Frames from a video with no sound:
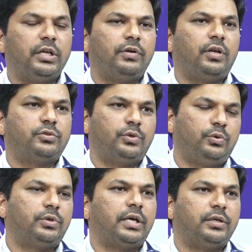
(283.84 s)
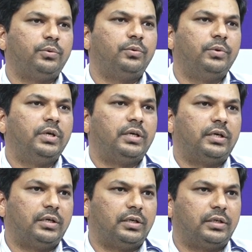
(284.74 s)
level also, you try to
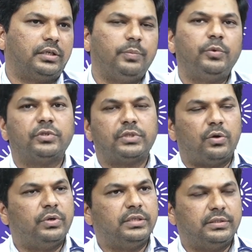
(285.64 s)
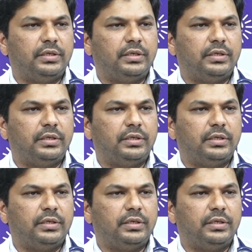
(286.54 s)
keep your surroundings